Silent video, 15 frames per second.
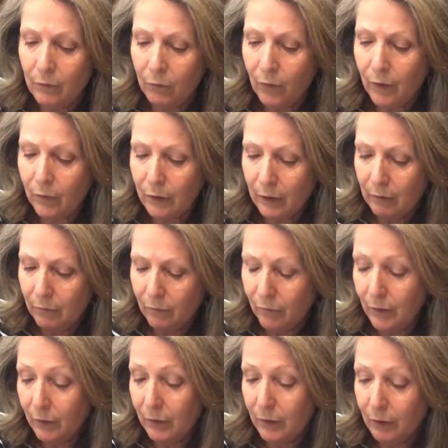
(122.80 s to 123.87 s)
very,
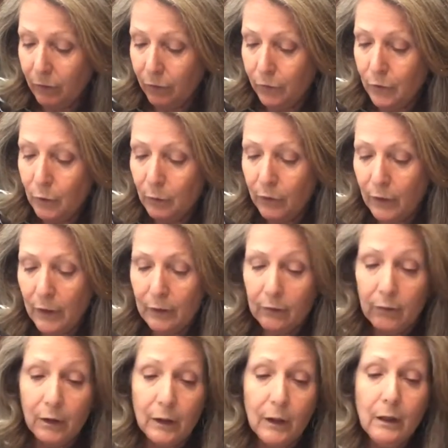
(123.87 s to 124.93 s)
very few things
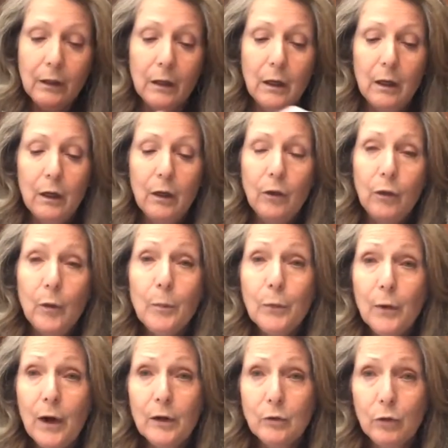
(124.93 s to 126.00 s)
in it. The
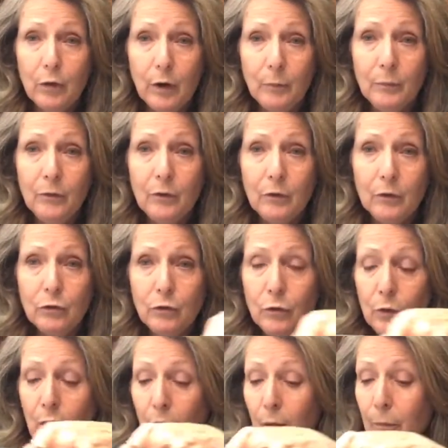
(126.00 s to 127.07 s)
breadcrumbs, 2
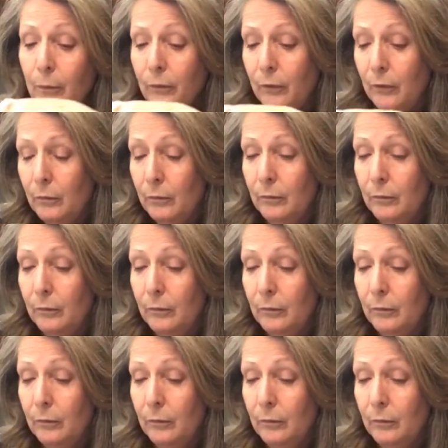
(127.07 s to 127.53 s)
cups.